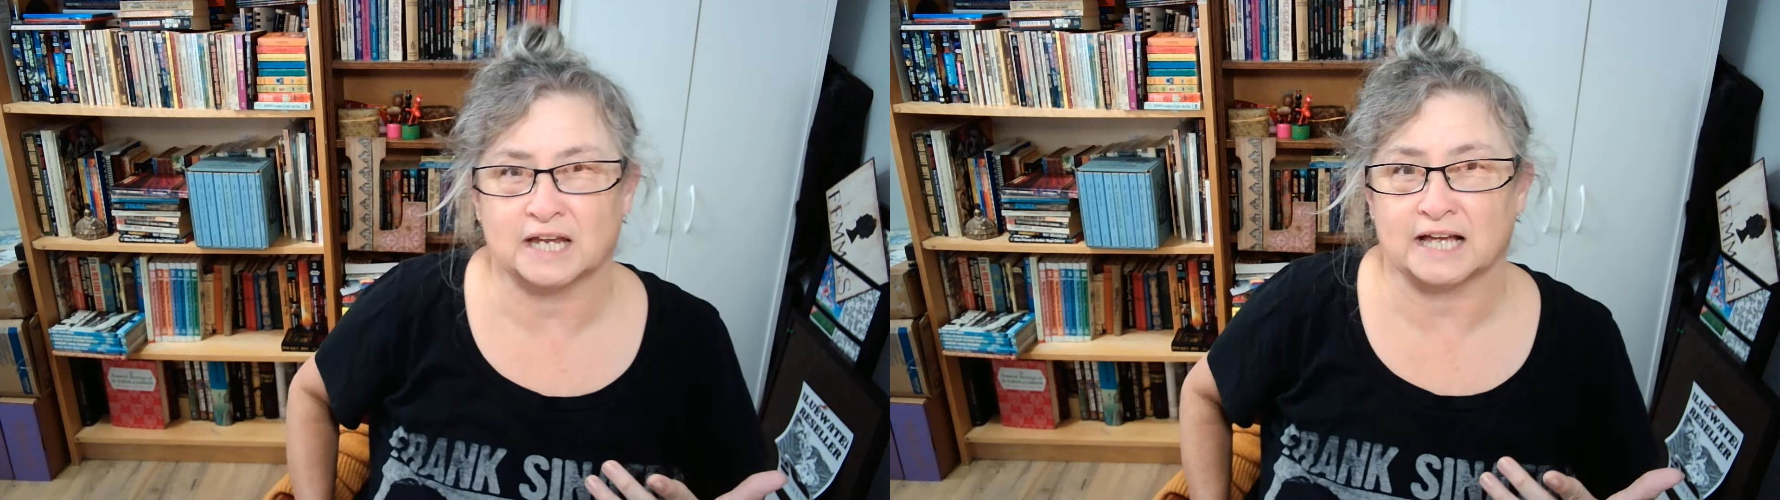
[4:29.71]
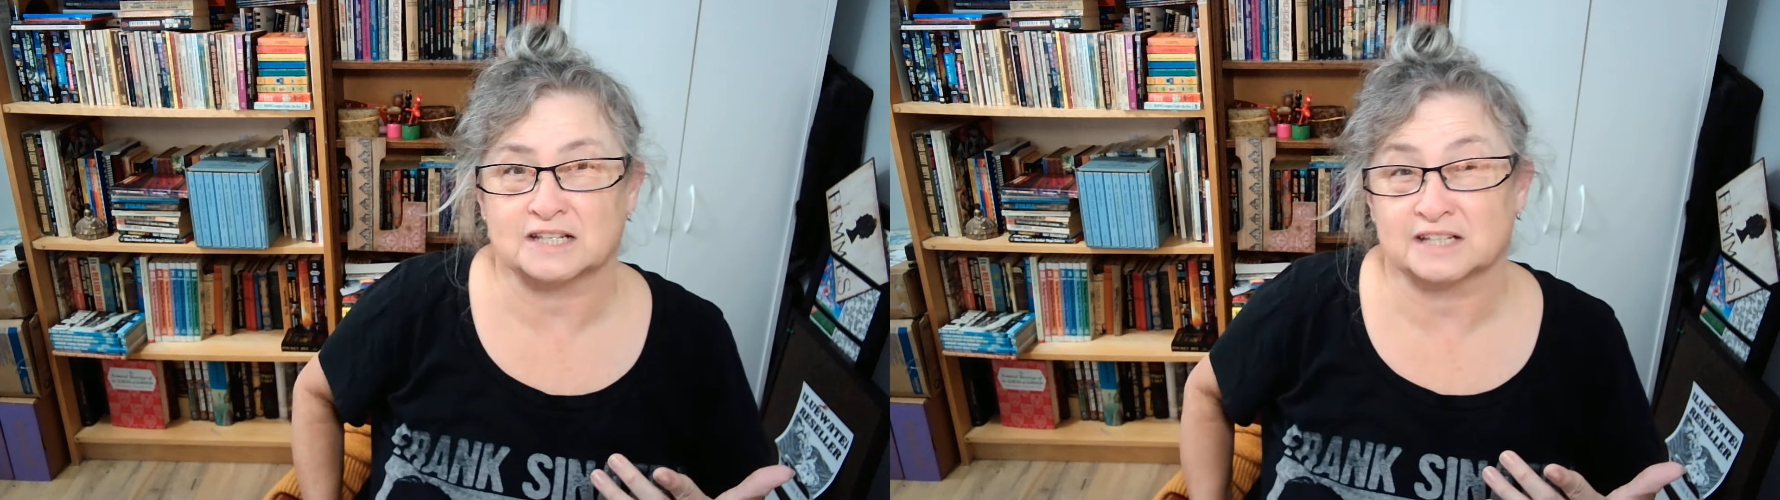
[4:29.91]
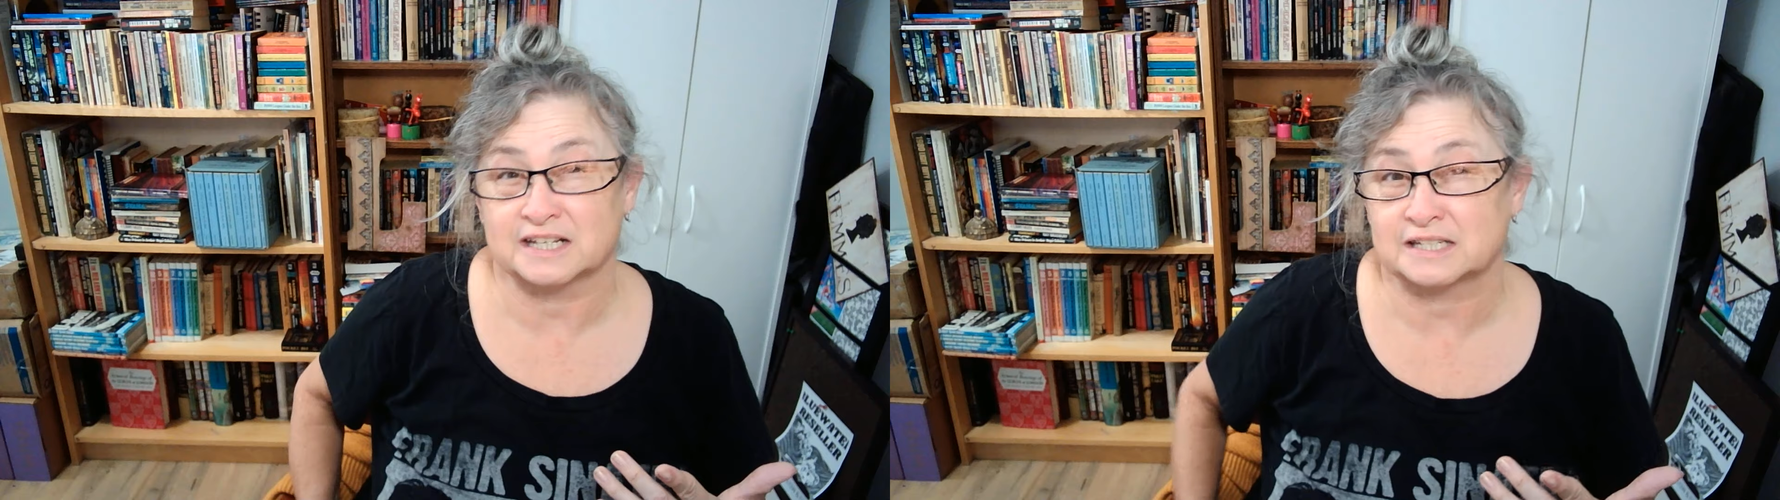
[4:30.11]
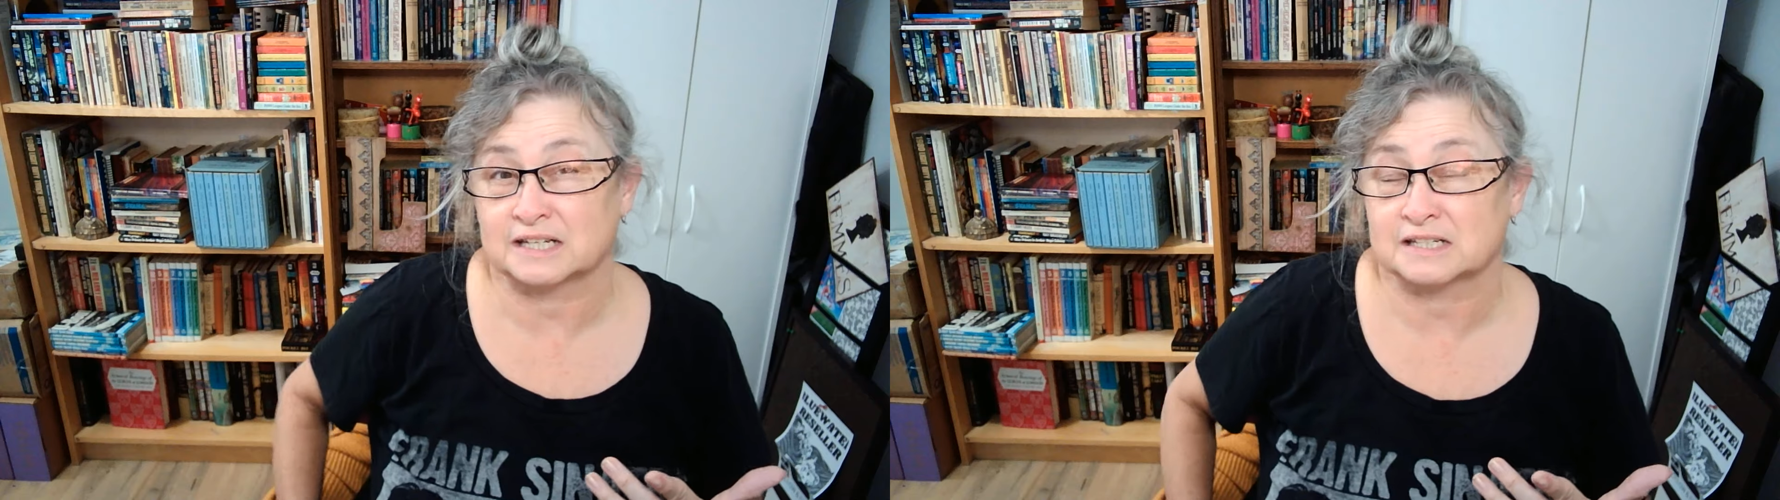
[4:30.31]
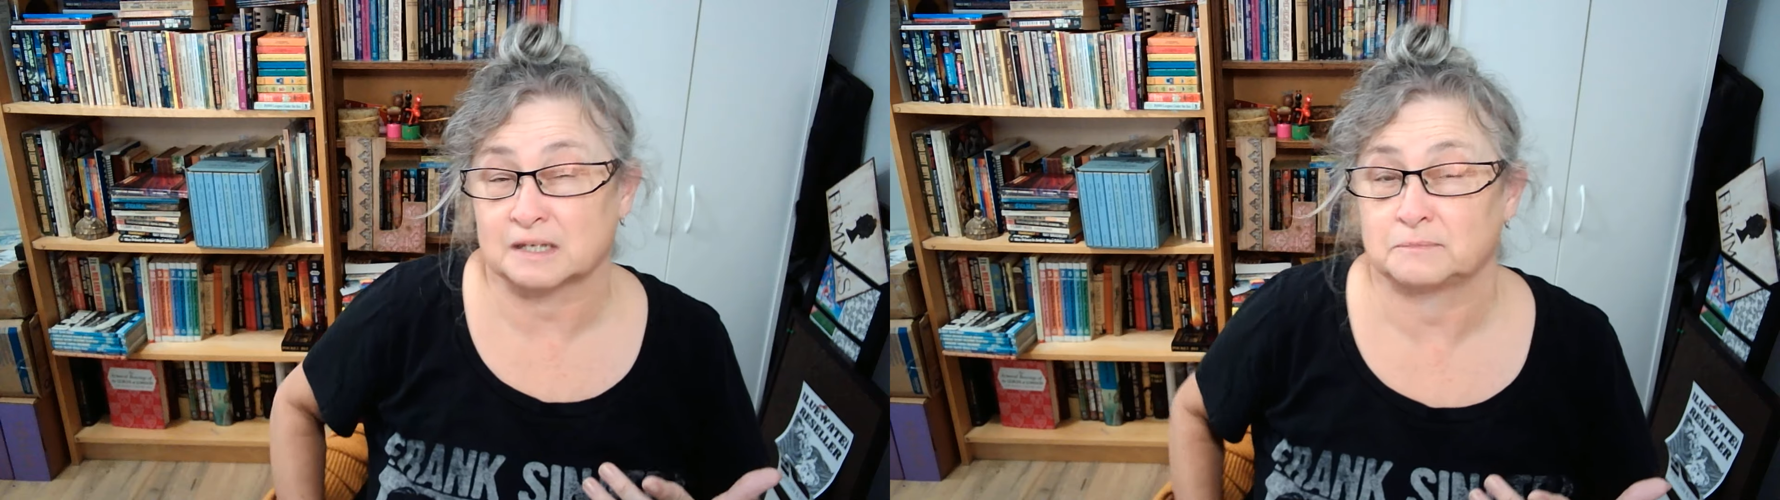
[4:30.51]
as
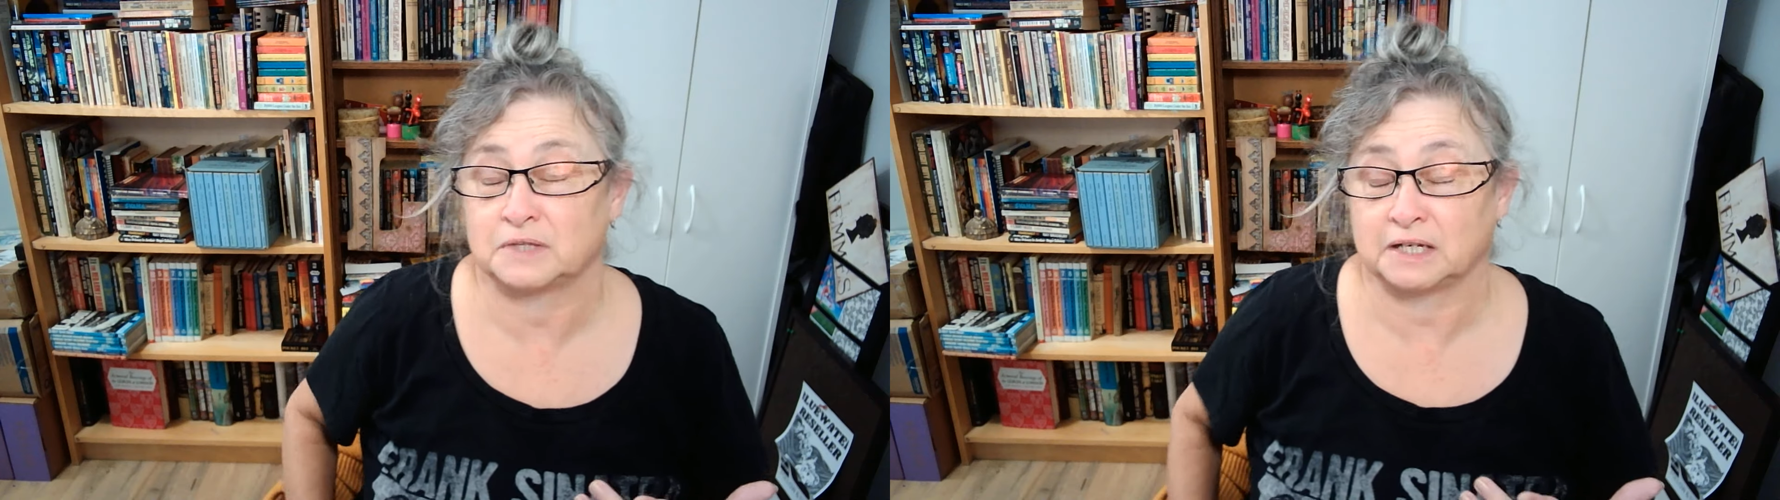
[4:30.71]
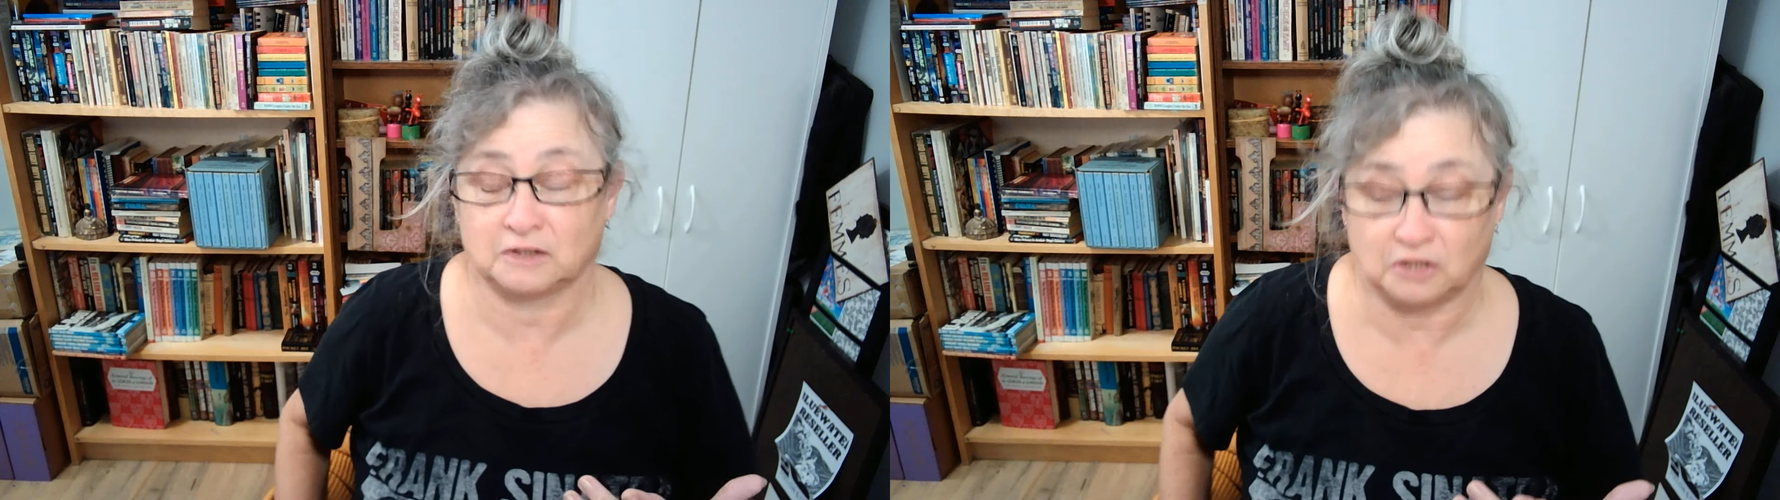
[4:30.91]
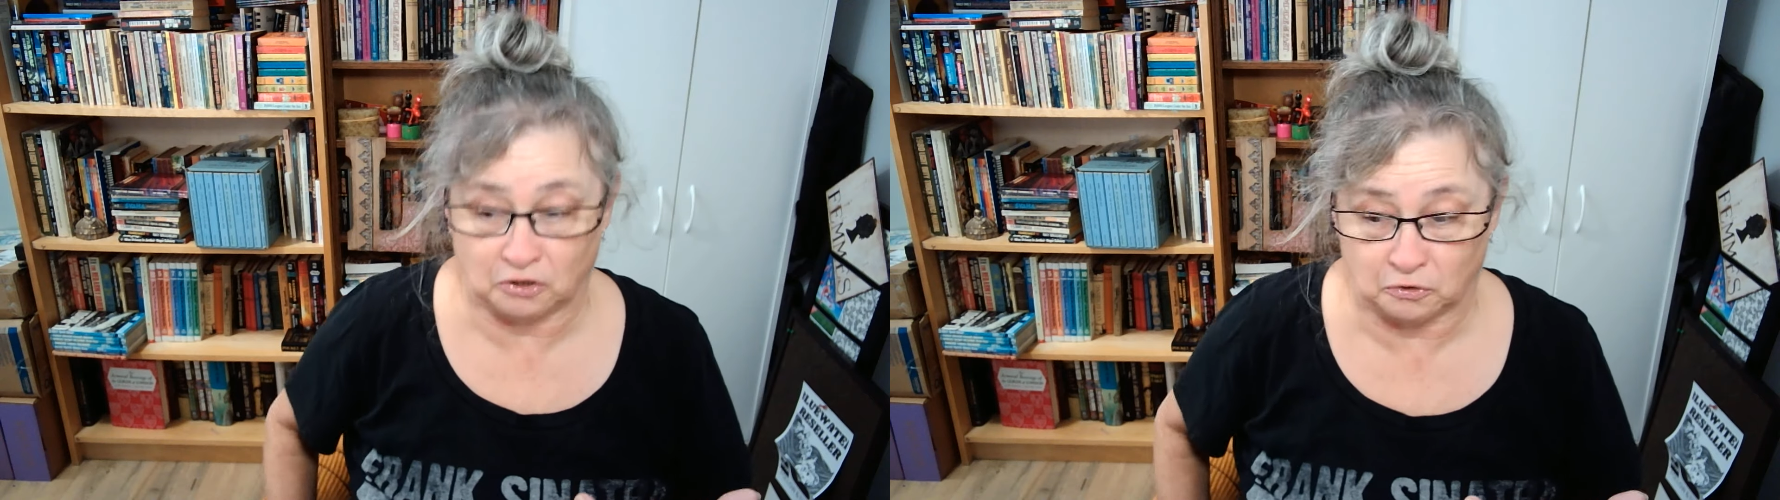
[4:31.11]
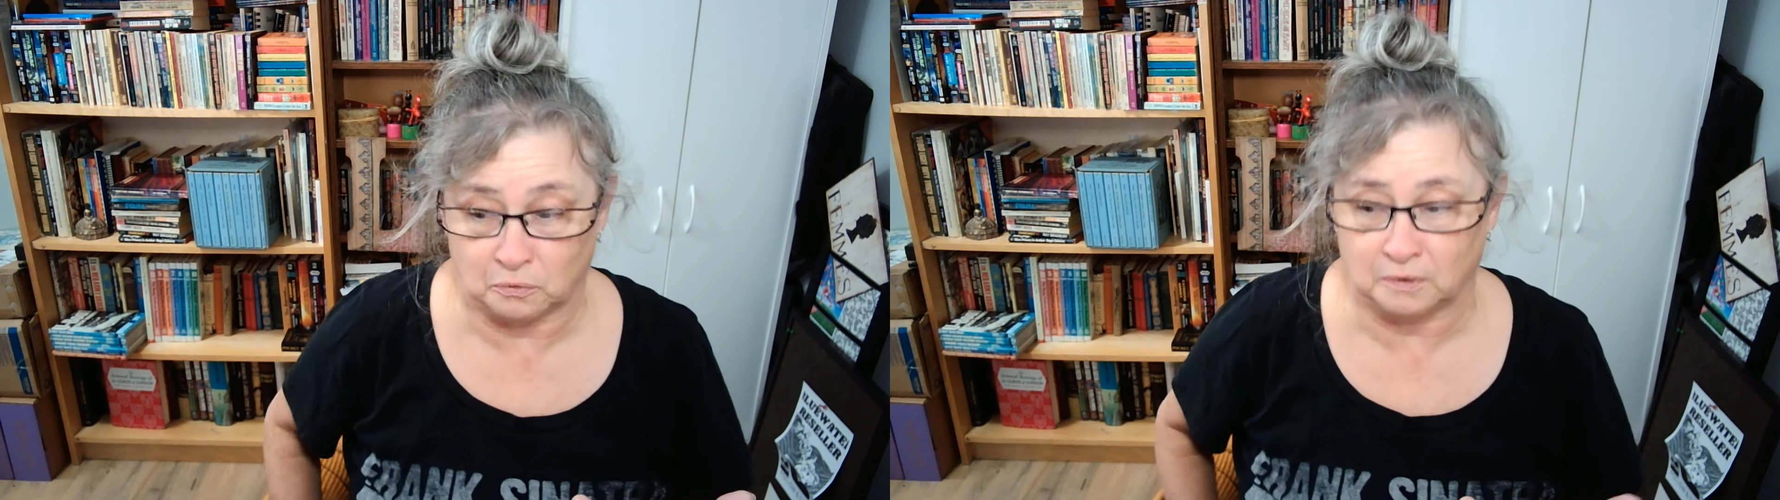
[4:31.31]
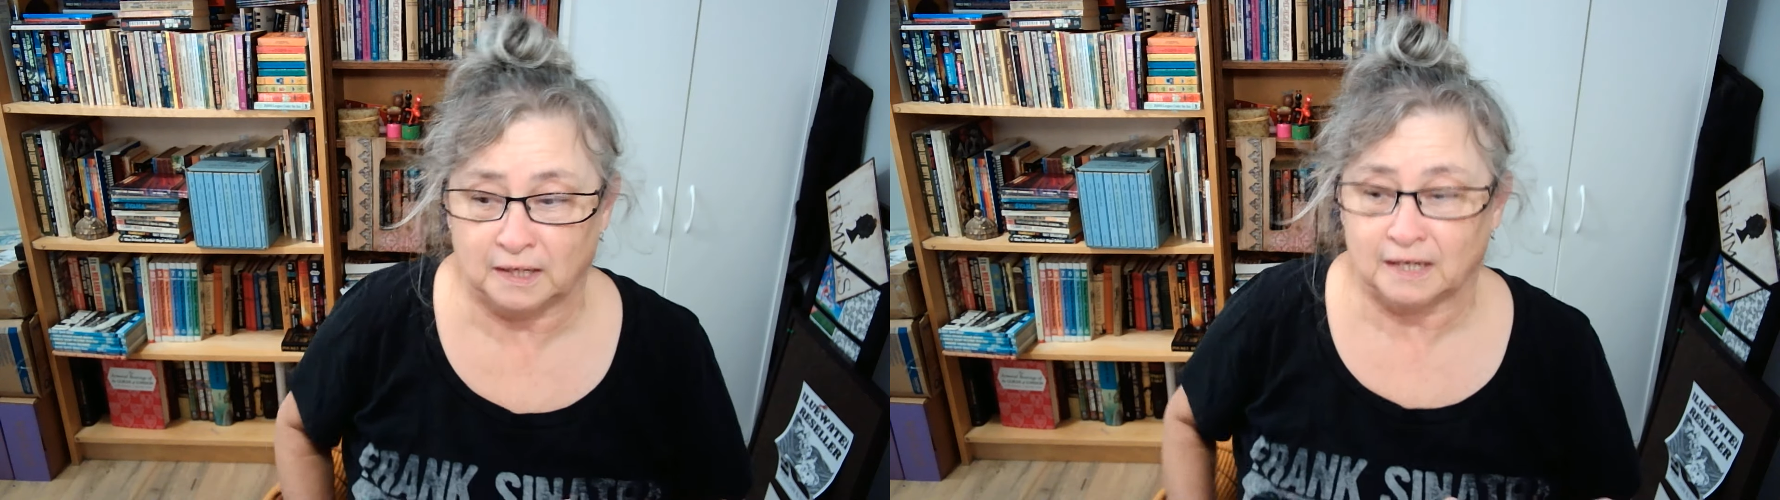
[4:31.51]
listing something
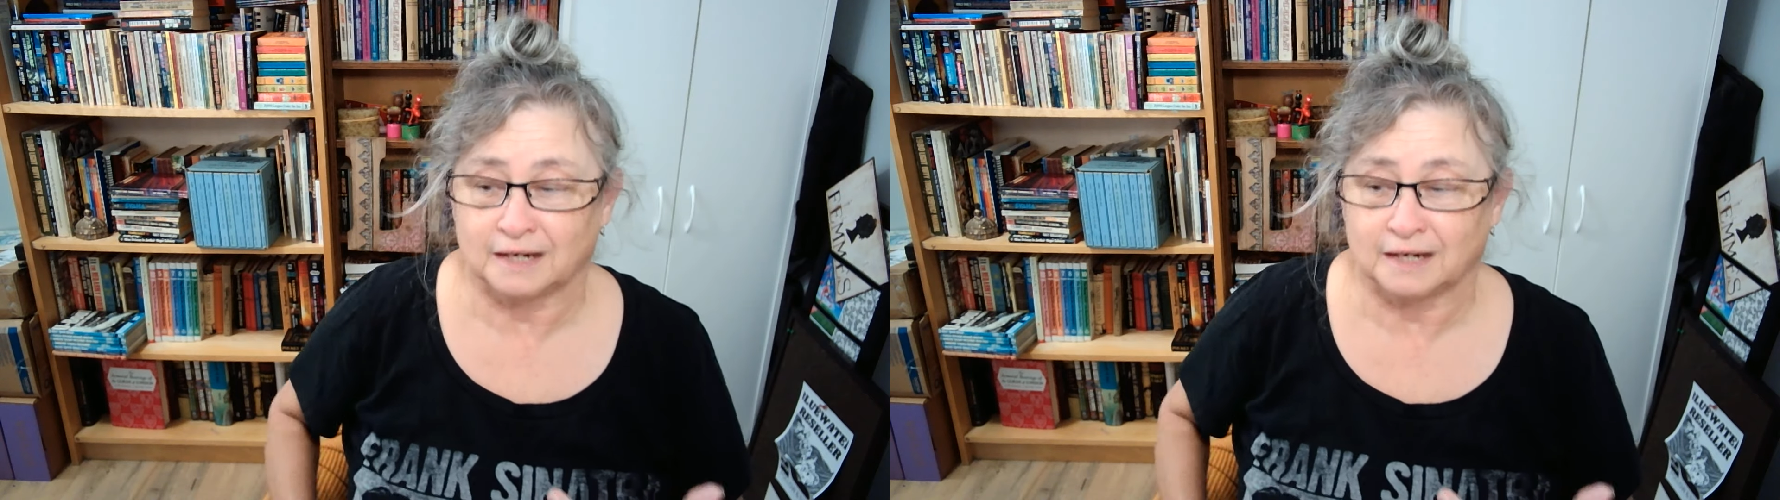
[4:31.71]
new,